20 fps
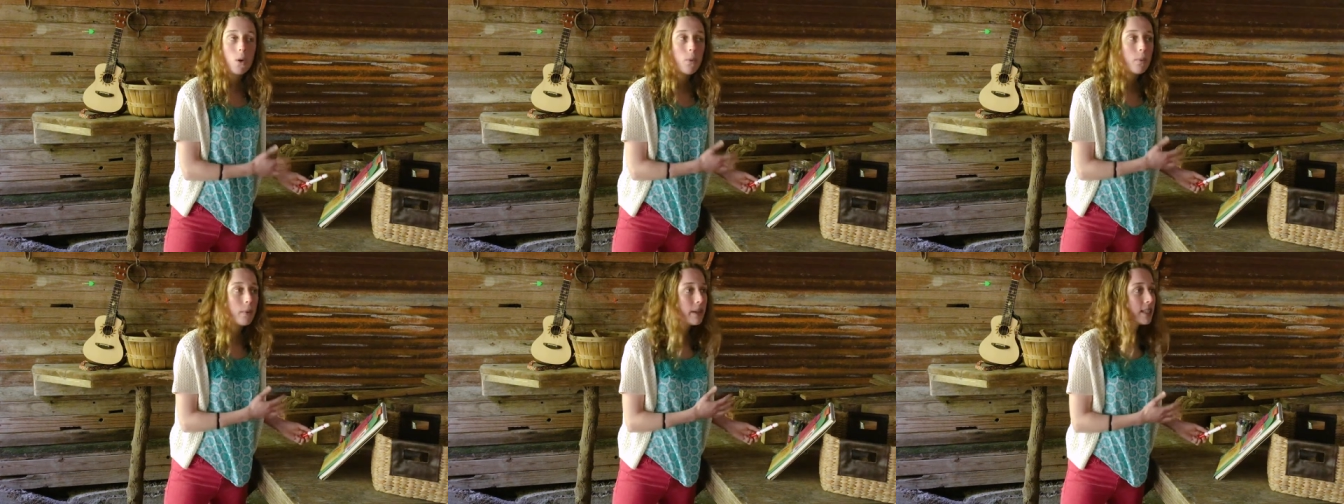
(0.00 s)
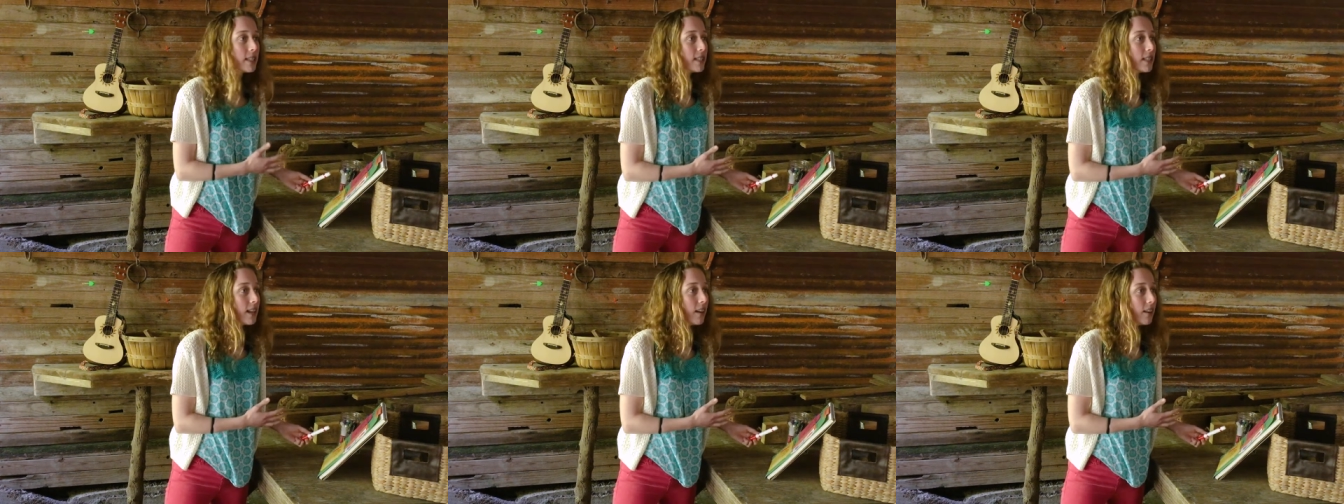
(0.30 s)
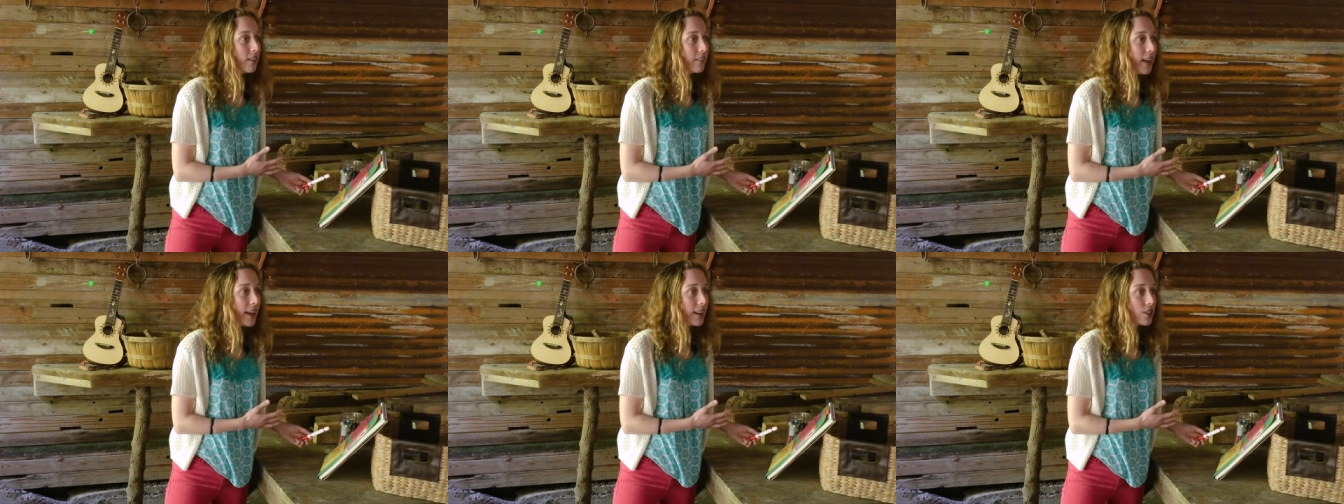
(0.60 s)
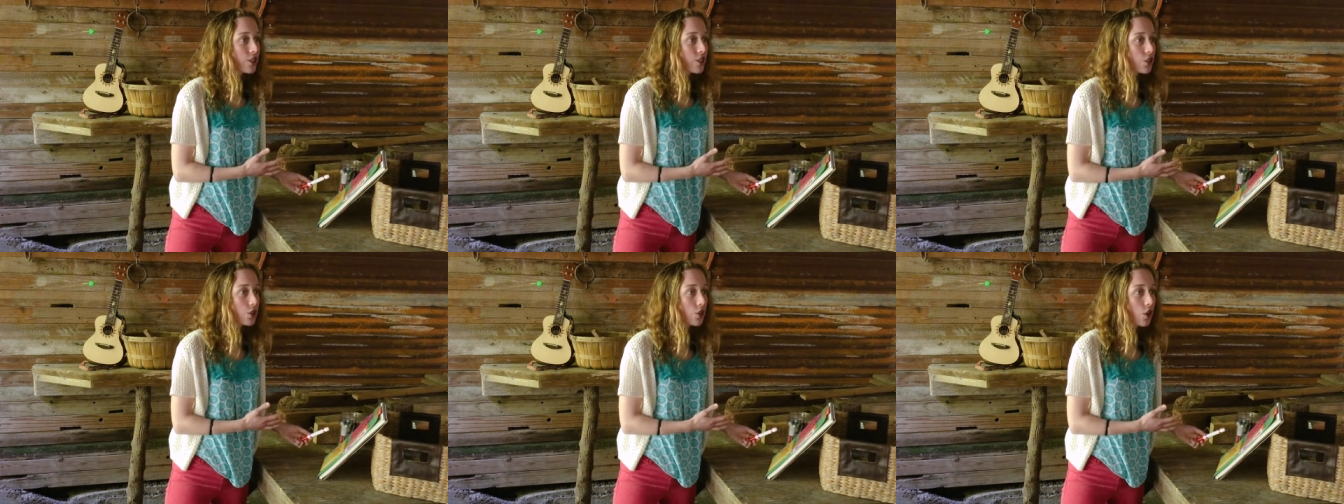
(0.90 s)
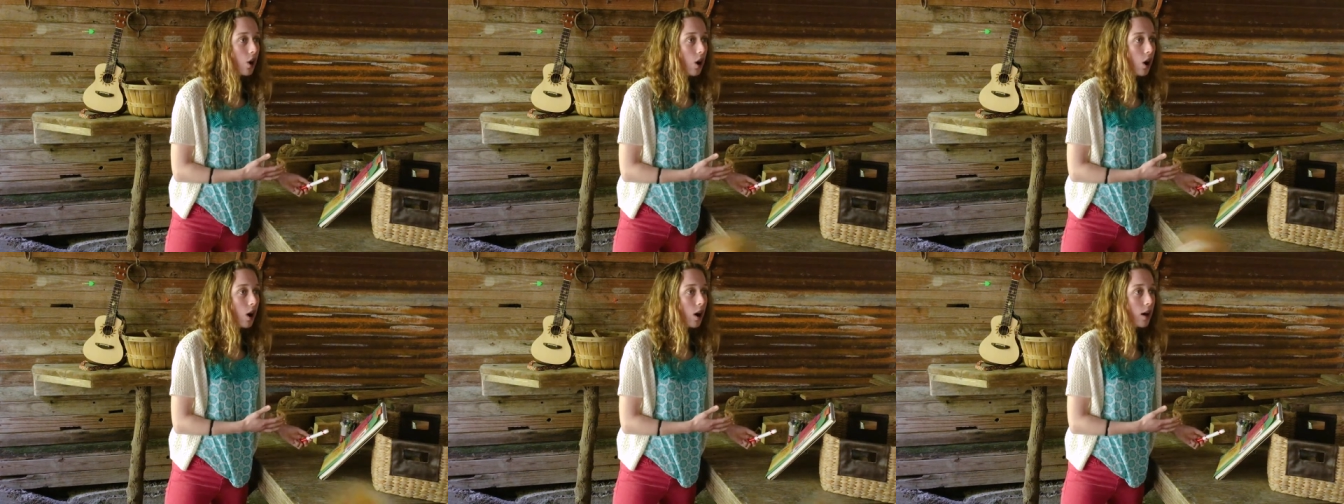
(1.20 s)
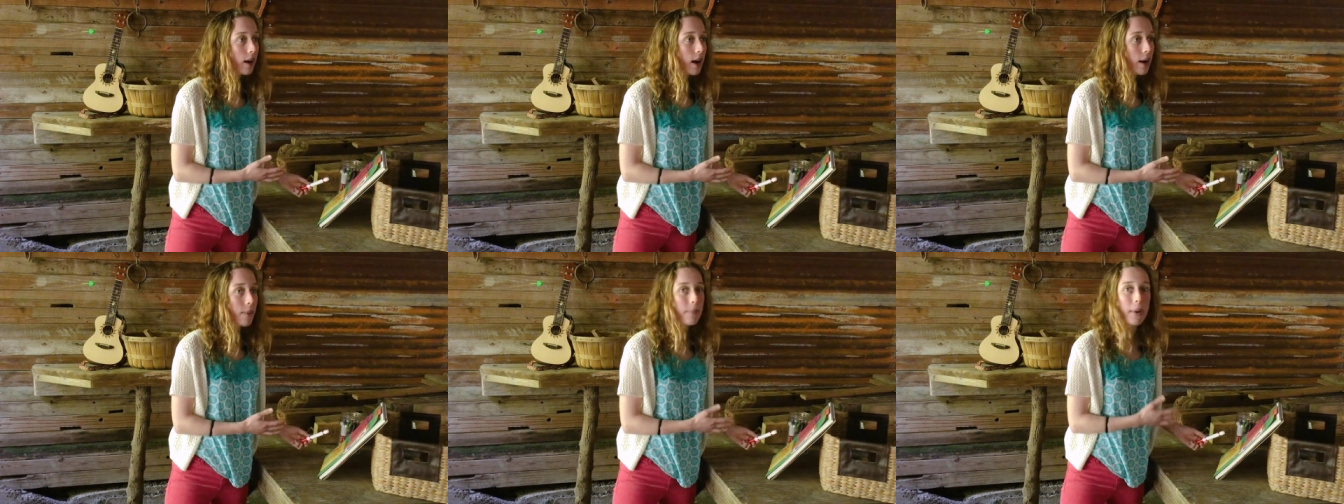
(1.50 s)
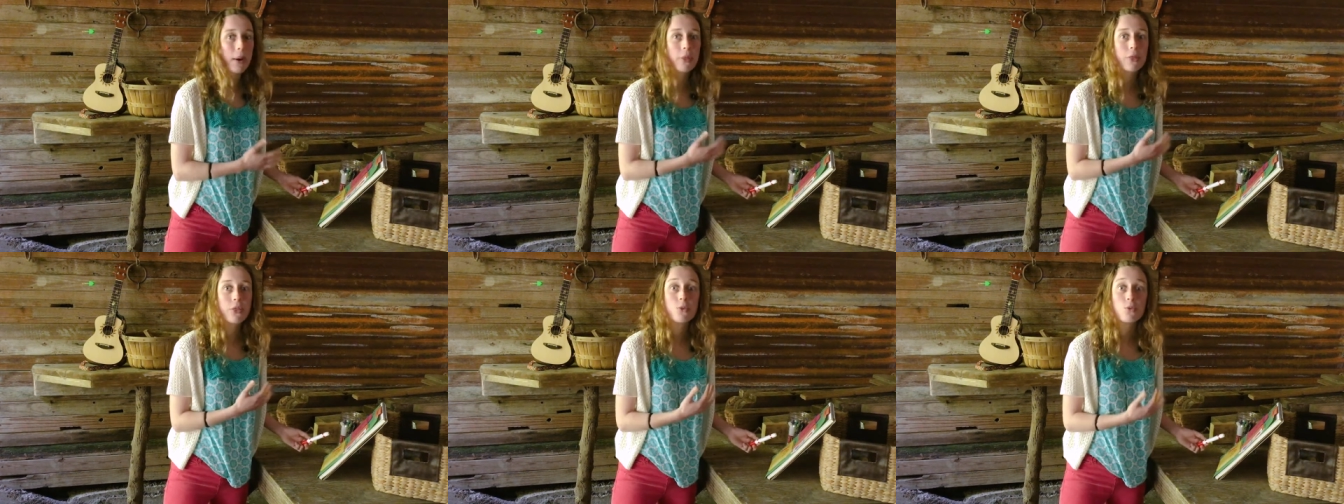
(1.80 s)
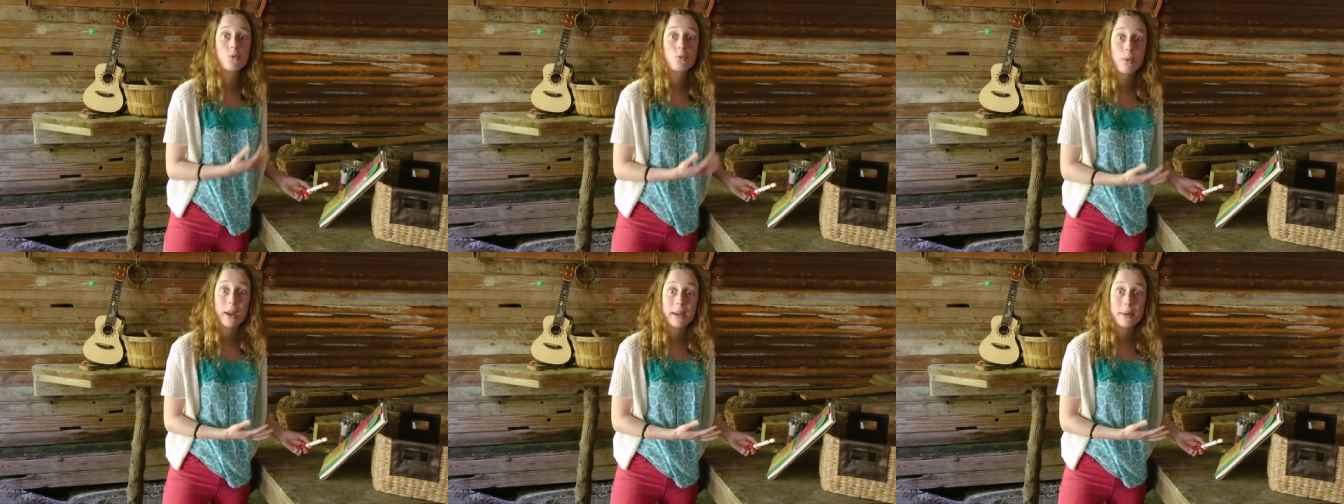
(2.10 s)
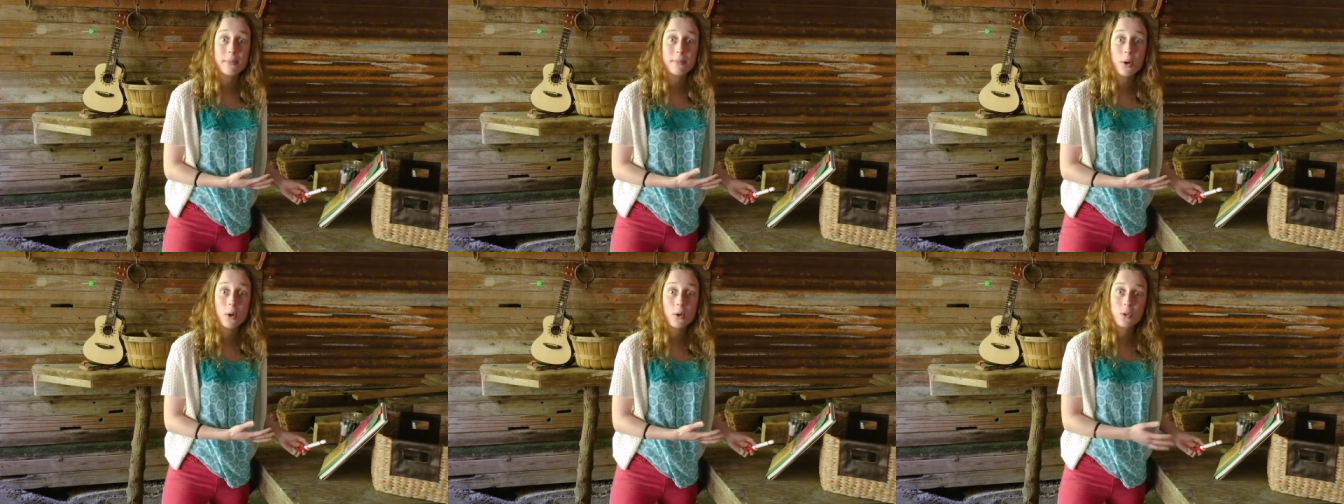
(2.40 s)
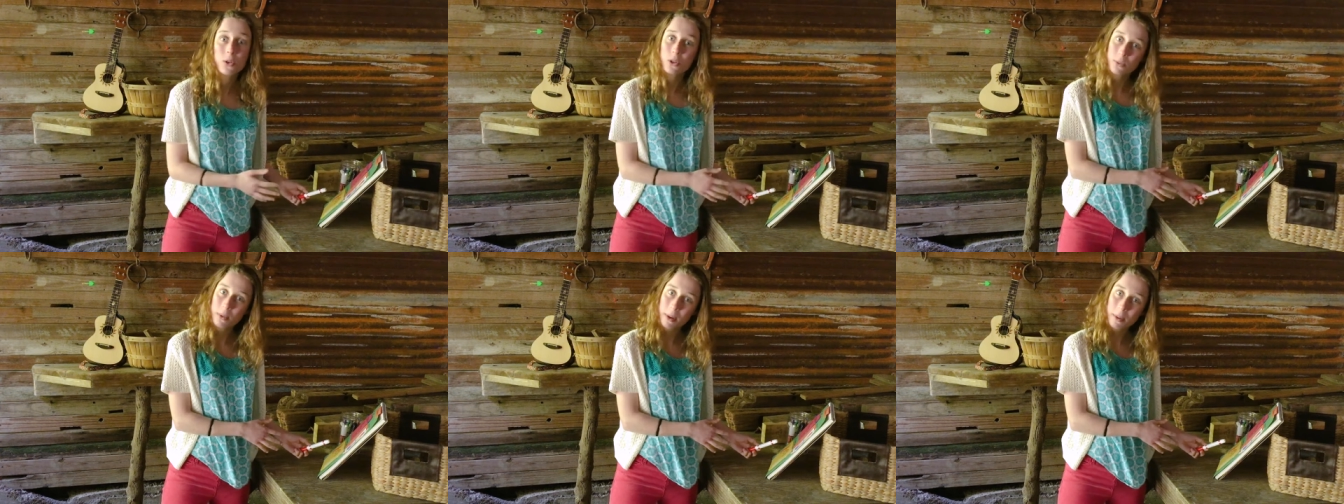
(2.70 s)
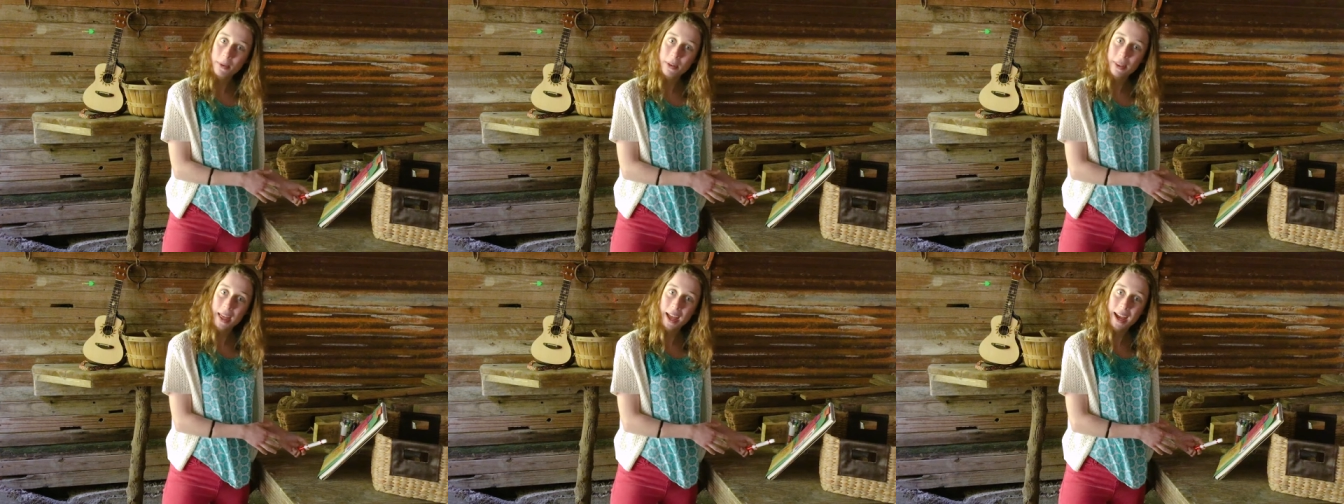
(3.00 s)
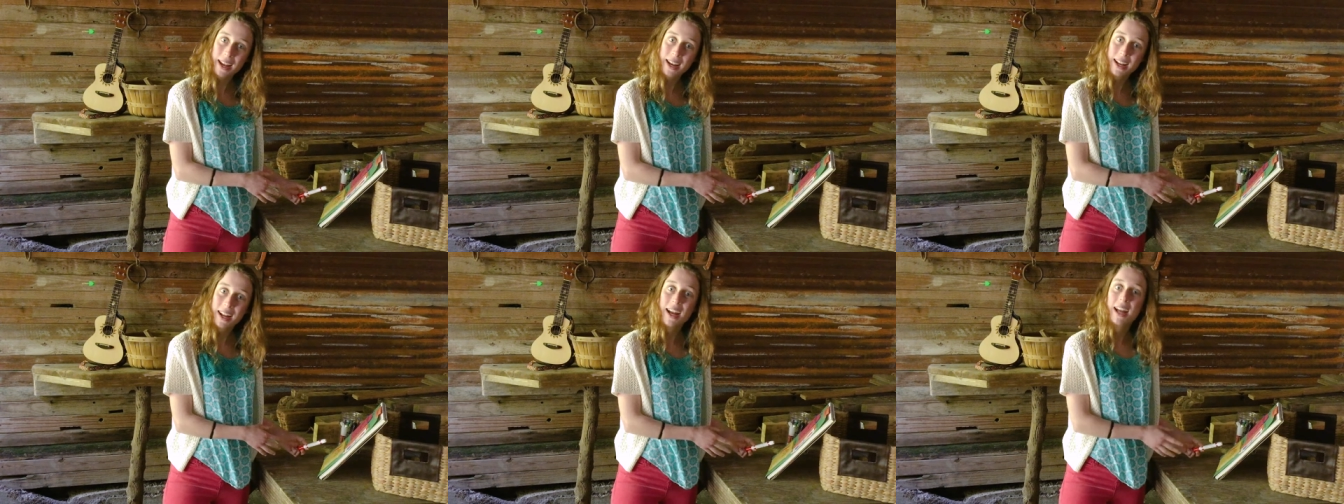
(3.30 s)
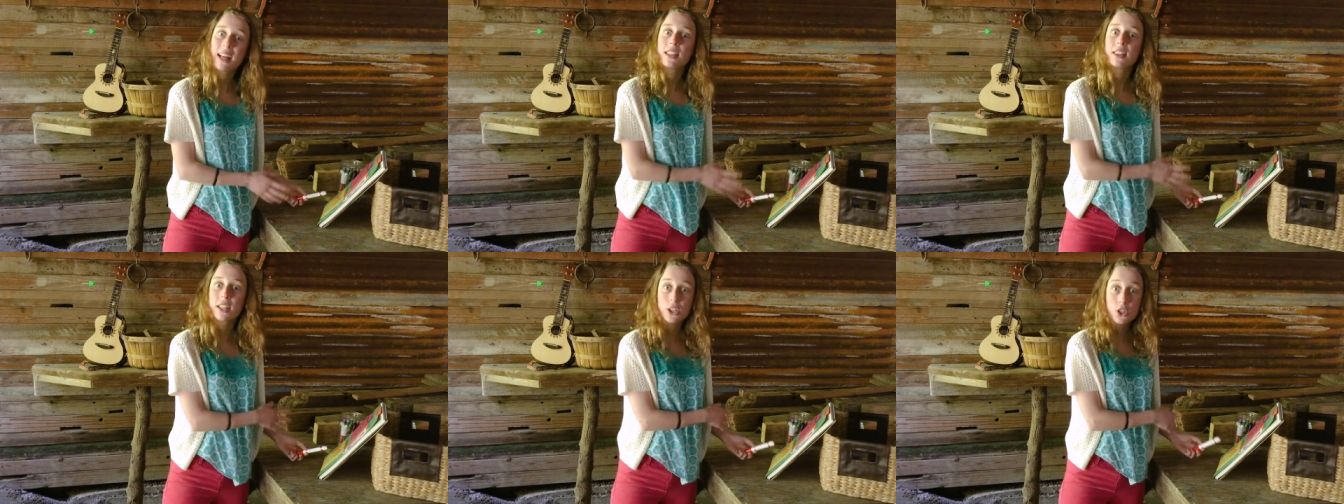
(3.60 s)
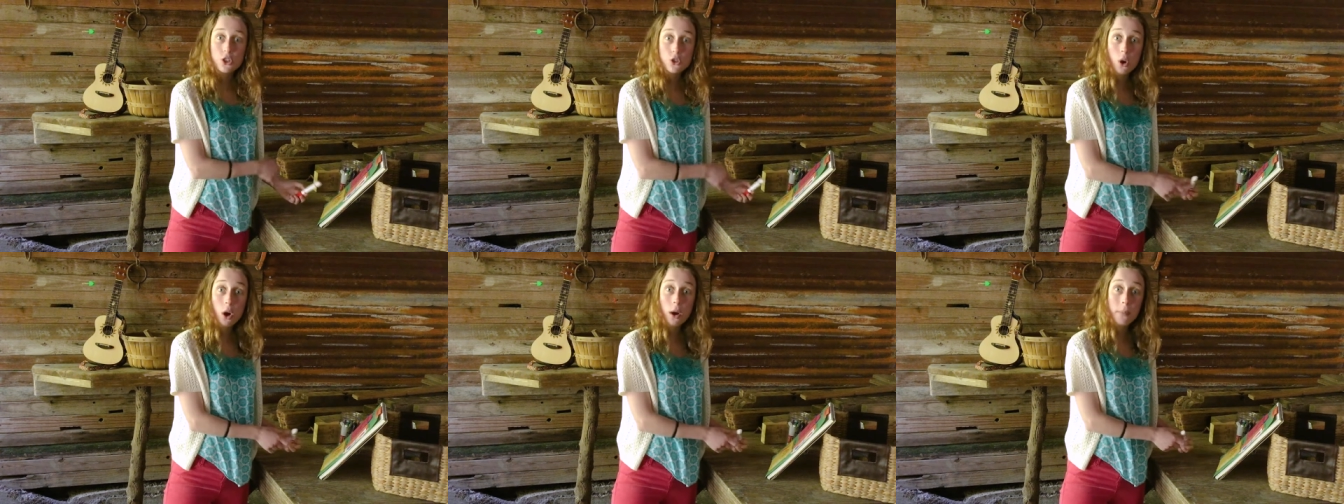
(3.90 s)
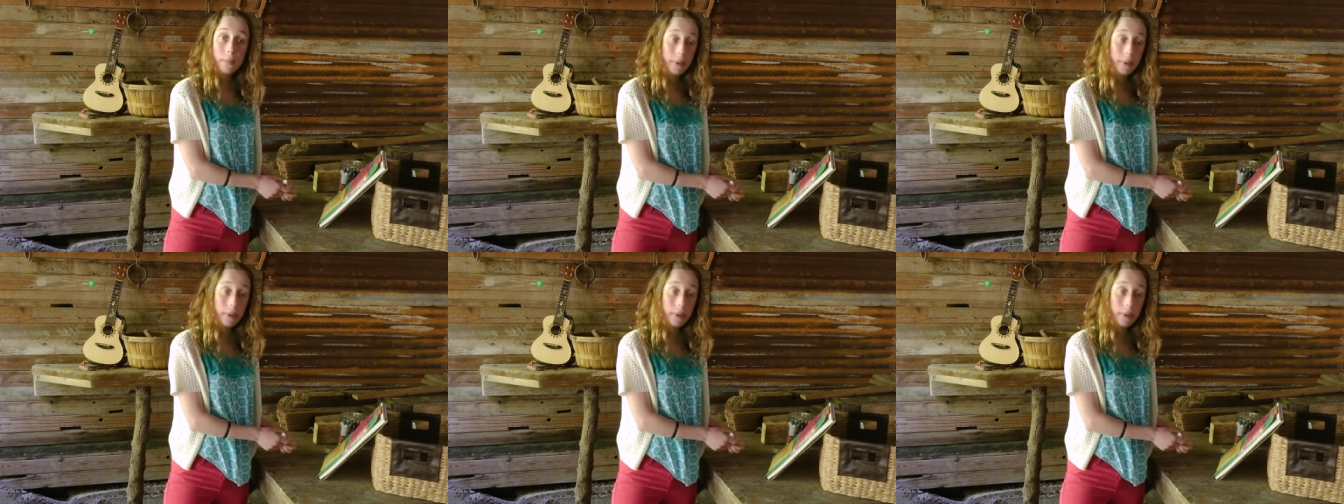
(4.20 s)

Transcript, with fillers: We sung that song about the rainbow. Do you remember that? Let's draw a